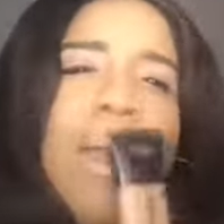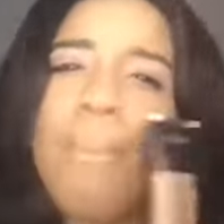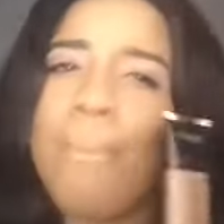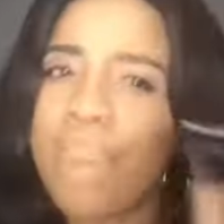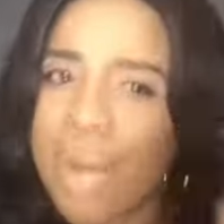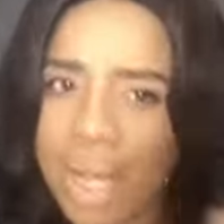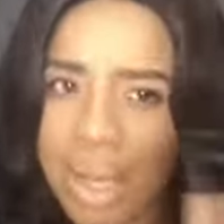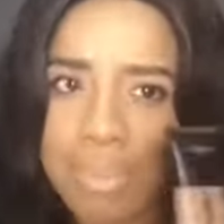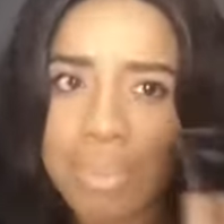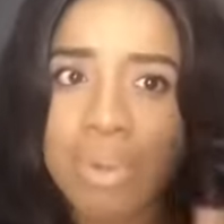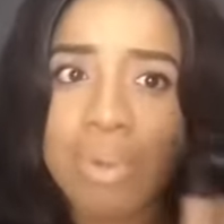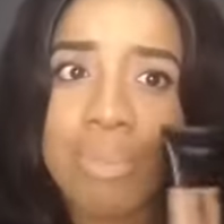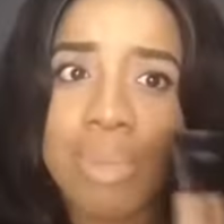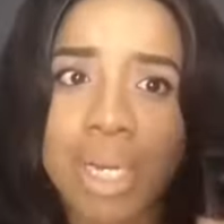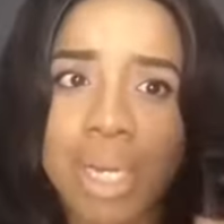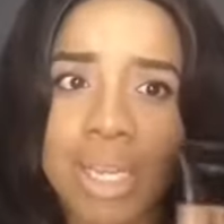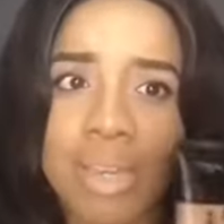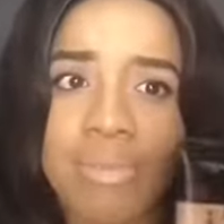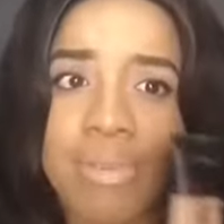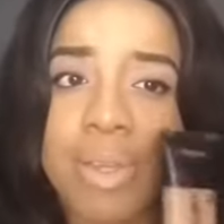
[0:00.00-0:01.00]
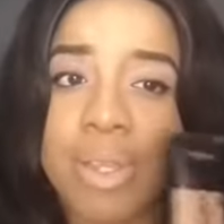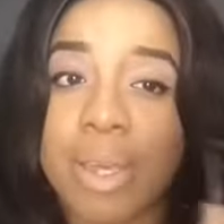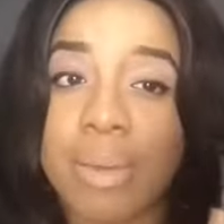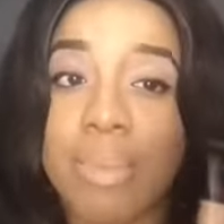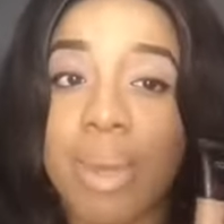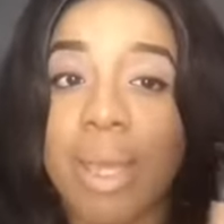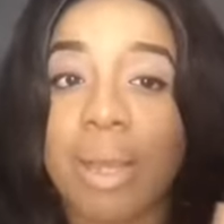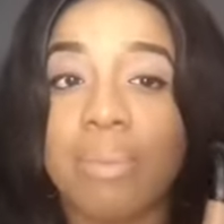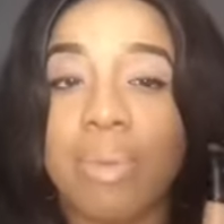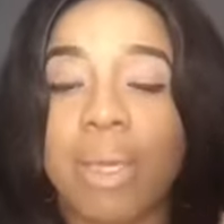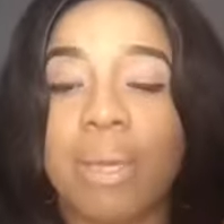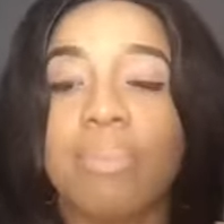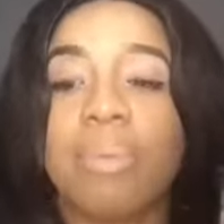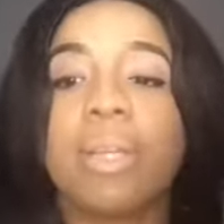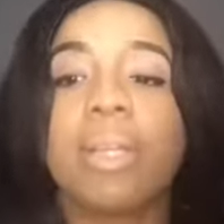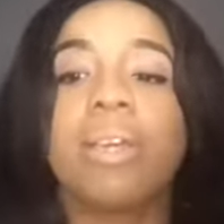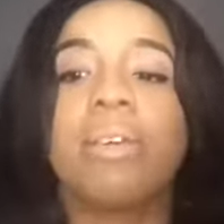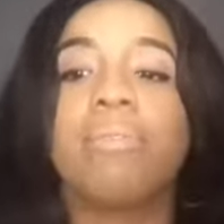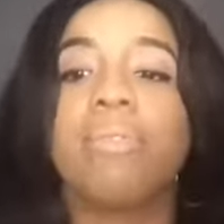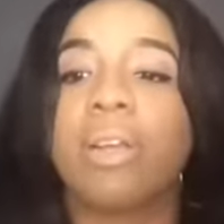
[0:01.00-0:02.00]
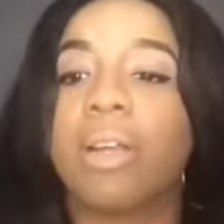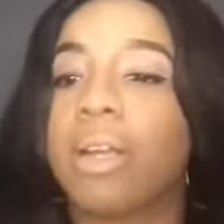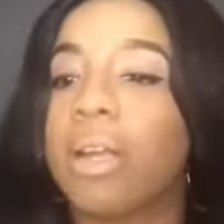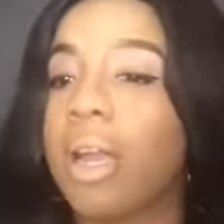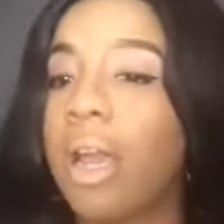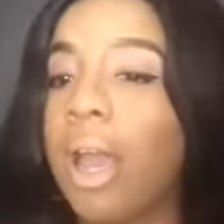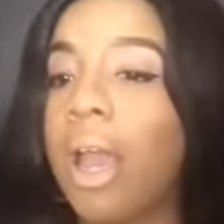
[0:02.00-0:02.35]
but I'm a believer. They made me a believer.